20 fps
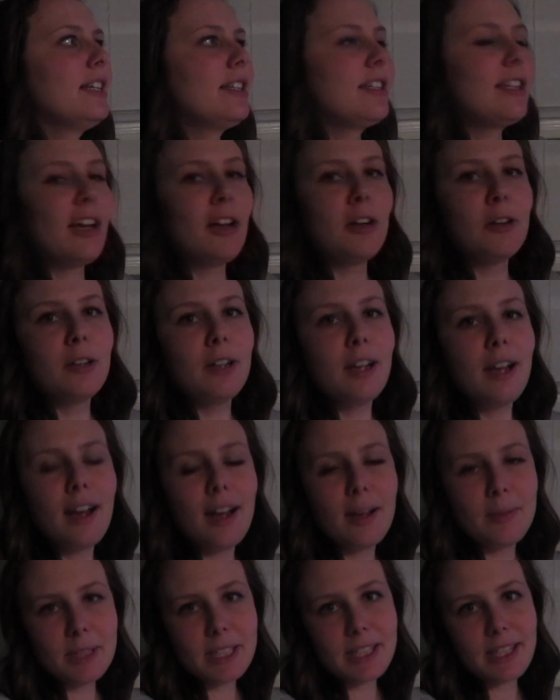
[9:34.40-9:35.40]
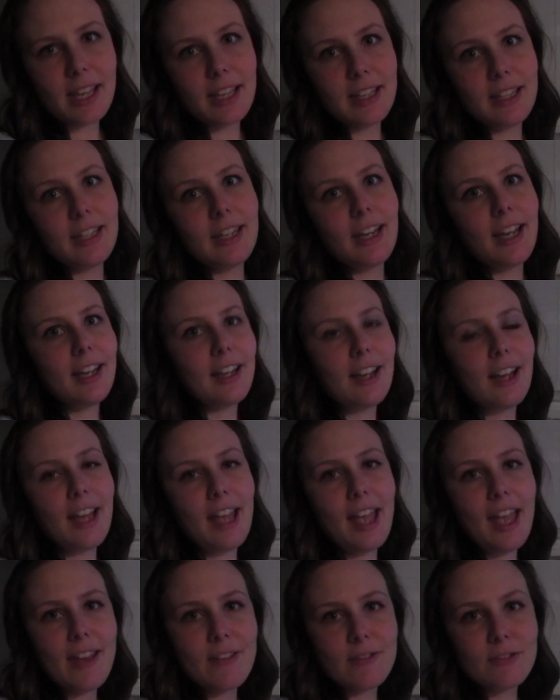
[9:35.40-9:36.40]
So, I'm excited. I got
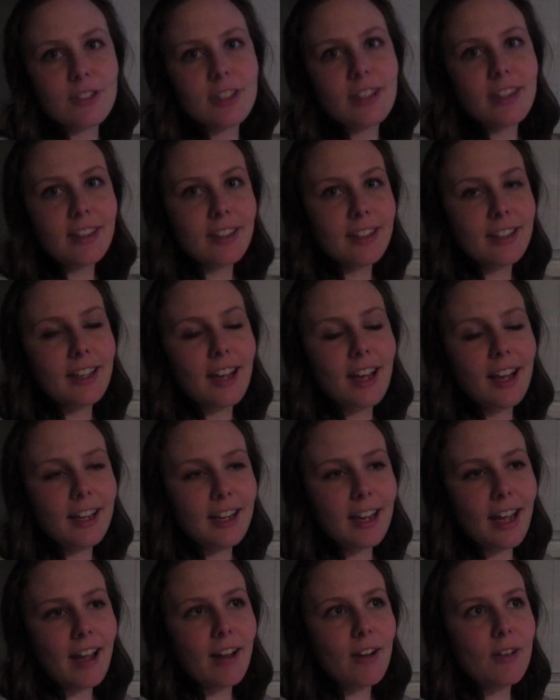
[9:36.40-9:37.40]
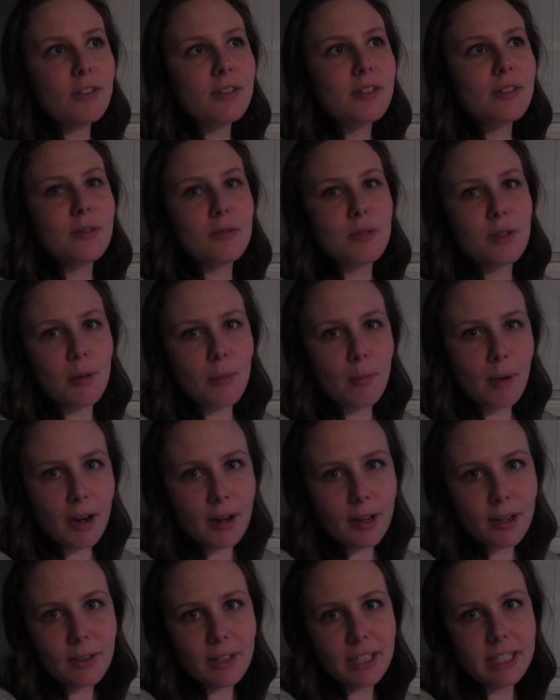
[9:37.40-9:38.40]
everything cut out, so
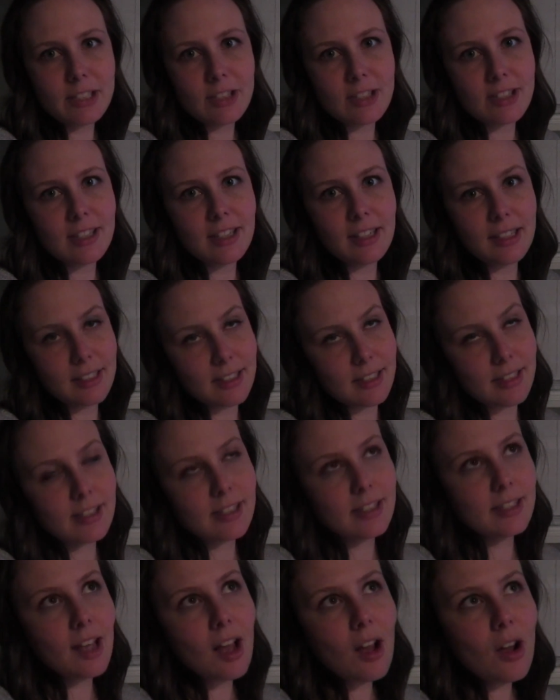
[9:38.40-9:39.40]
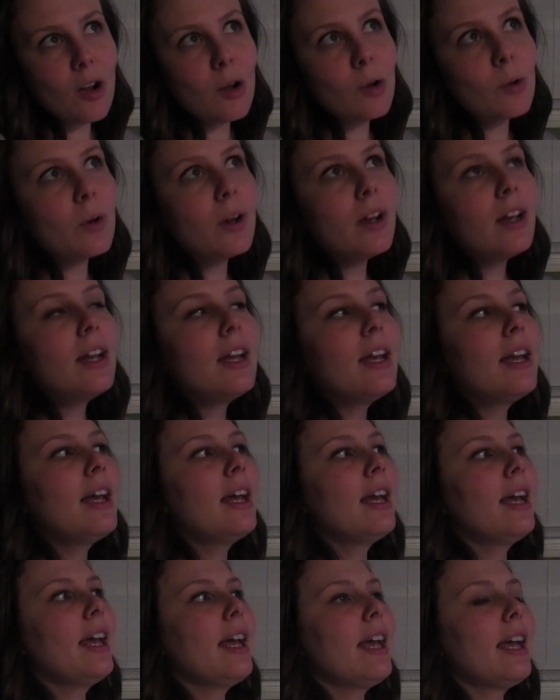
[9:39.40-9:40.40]
tomorrow I just need to sew
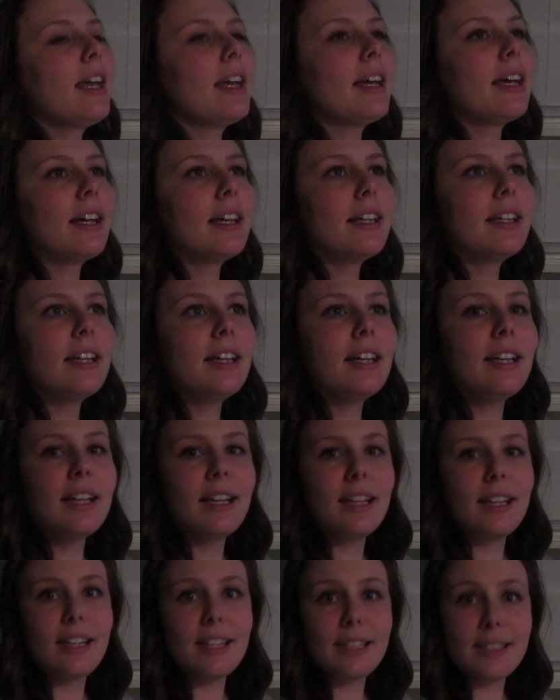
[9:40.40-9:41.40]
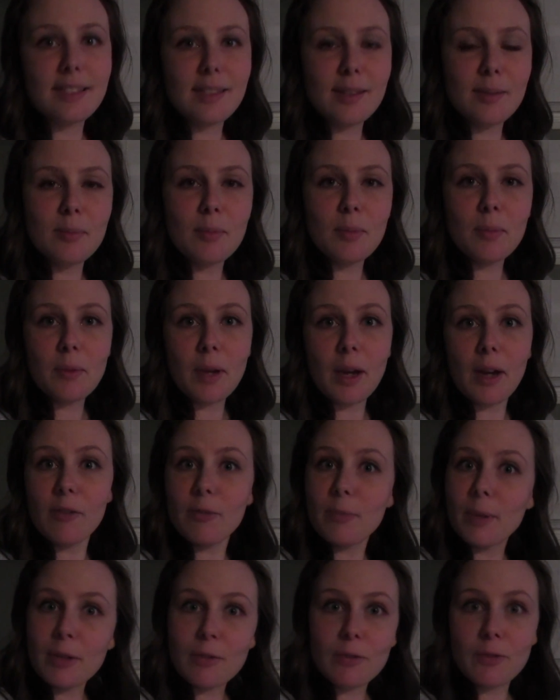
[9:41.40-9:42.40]
and get some
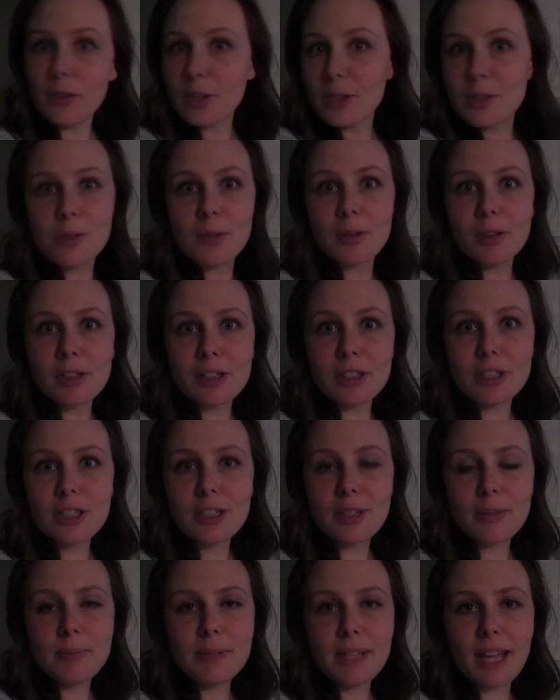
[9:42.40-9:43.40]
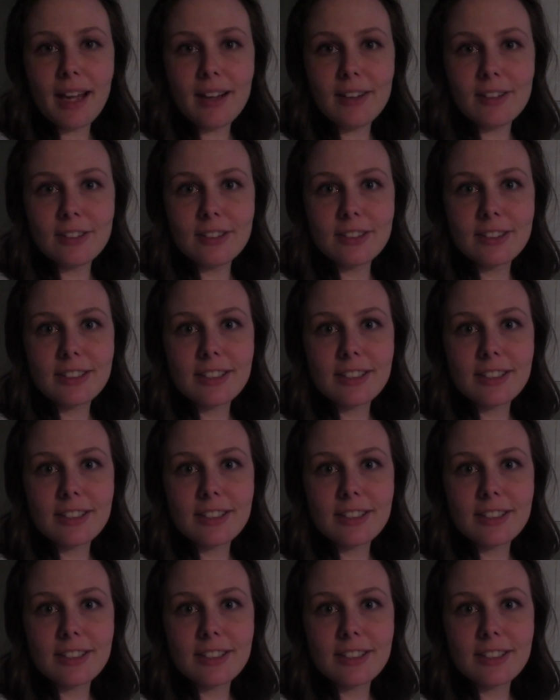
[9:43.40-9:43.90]
of my first orders shipped out.